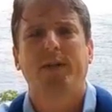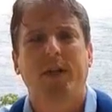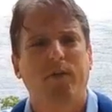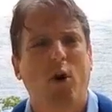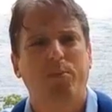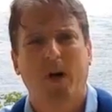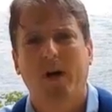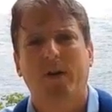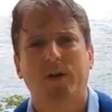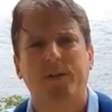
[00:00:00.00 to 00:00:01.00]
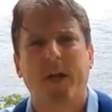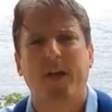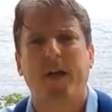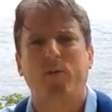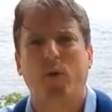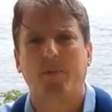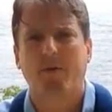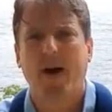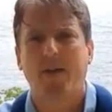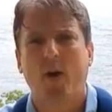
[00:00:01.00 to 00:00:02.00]
to give hope to others and really
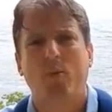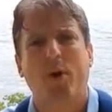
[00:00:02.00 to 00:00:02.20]
provide that hope,